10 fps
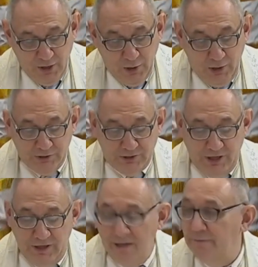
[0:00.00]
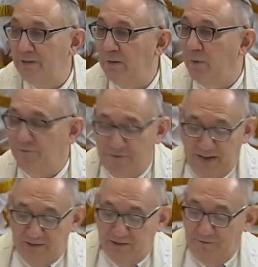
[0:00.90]
Alternatively, when
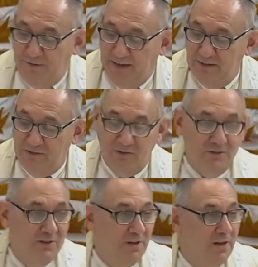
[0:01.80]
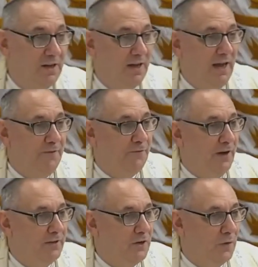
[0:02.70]
face-to-face, a
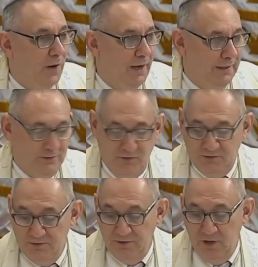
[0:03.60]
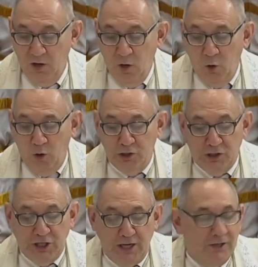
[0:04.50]
friend cries or
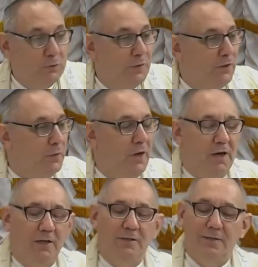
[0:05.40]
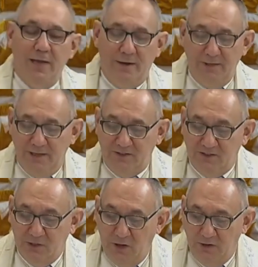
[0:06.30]
shares with you a hilarious
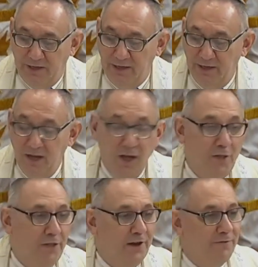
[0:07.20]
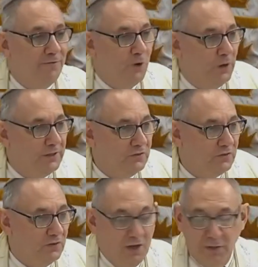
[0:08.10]
story, their
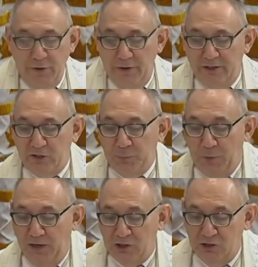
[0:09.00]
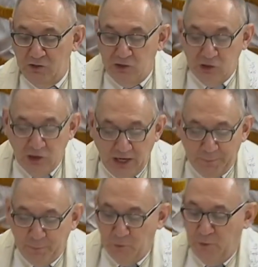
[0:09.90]
voice, their expressions
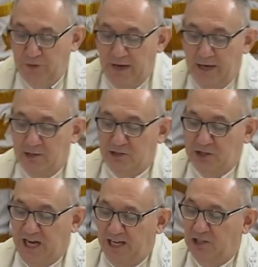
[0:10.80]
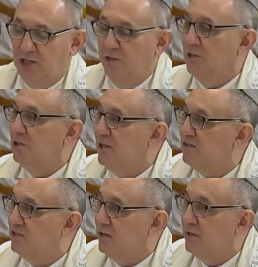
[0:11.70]
leap through the air, changing the
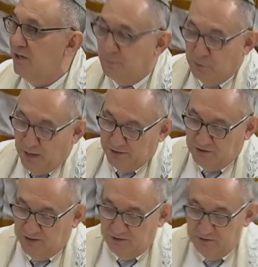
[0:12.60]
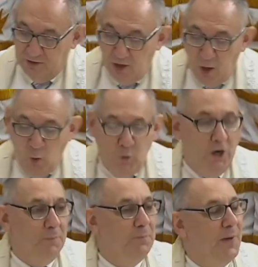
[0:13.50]
listener in the process. We
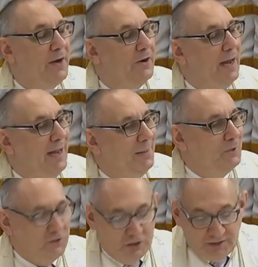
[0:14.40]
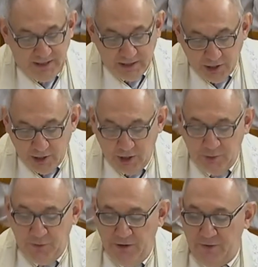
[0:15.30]
are better able to
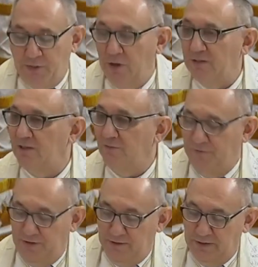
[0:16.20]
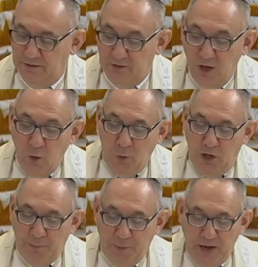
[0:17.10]
decode their thoughts and feelings. We
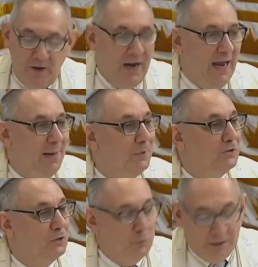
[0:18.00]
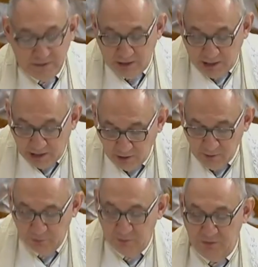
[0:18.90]
are better able to read the
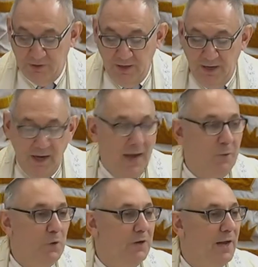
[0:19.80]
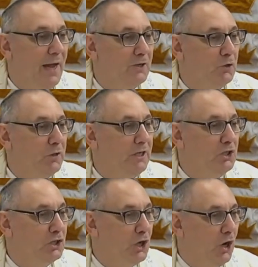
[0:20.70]
cues, and we're naturally
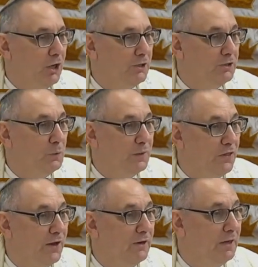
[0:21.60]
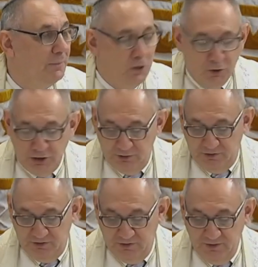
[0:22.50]
charged with their emotions.